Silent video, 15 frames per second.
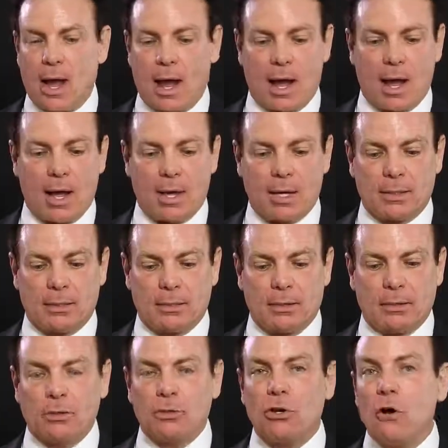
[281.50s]
and
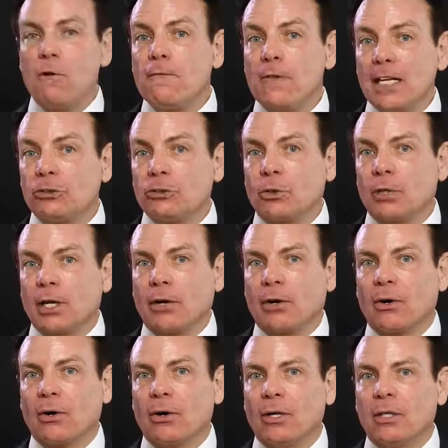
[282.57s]
no facial
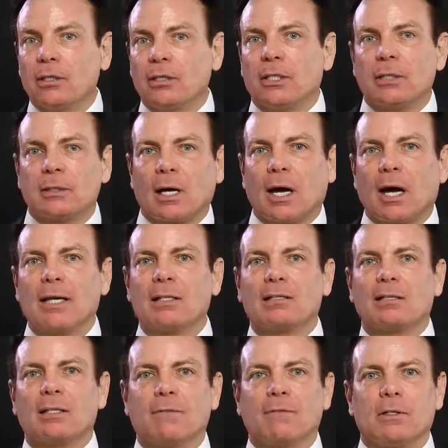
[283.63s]
hair, you get the
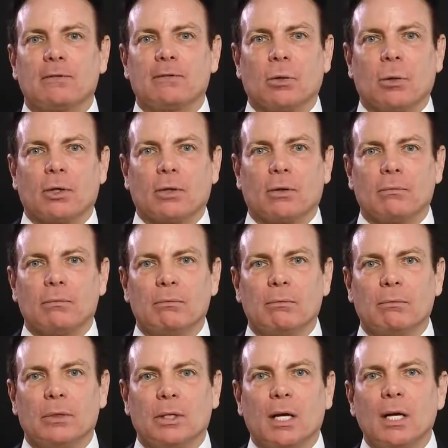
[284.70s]
highest level of acquittal.
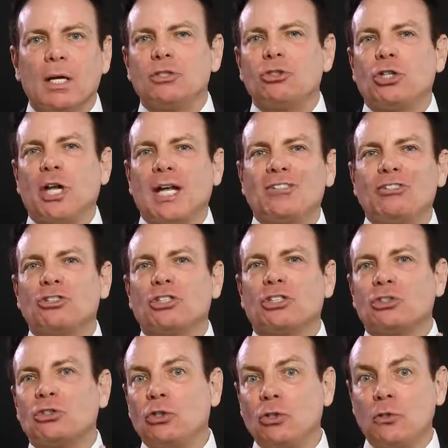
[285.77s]
Change
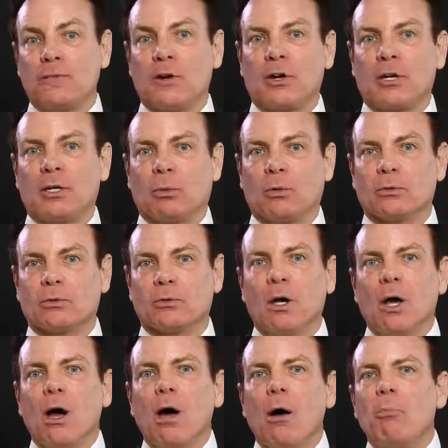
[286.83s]
just two variables.
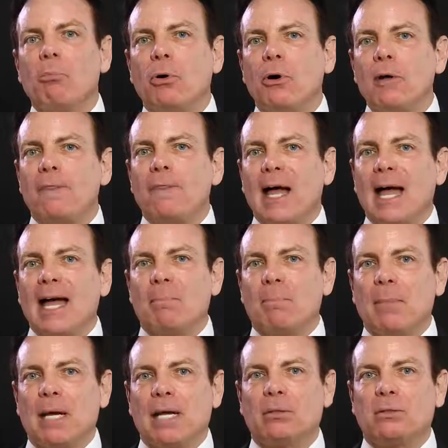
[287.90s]
Put
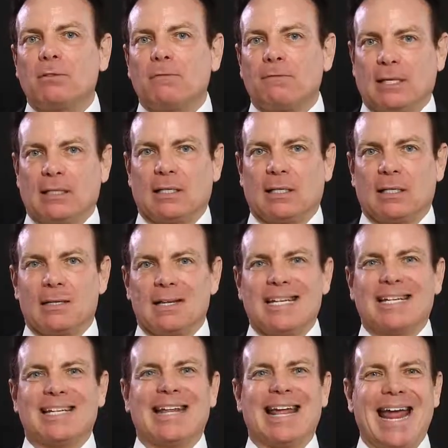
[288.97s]
that male defendant
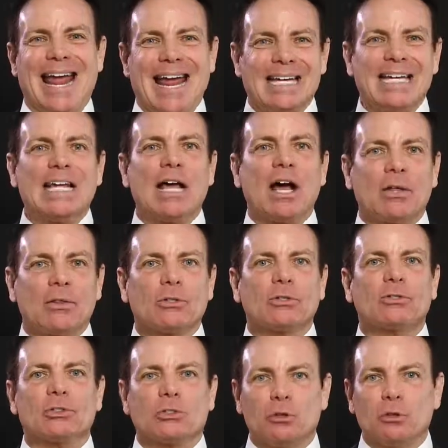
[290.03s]
in any
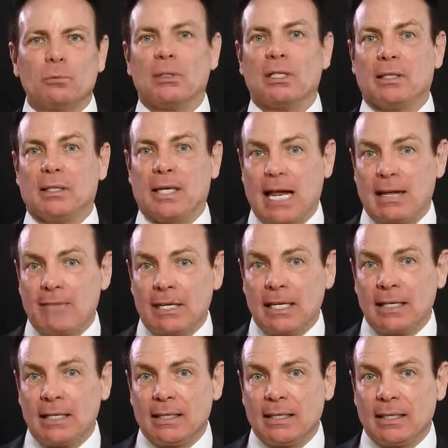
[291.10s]
other suit but
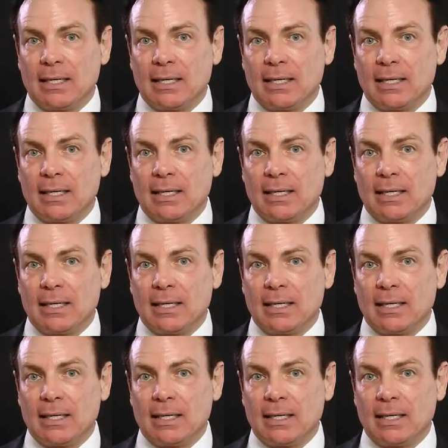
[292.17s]
navy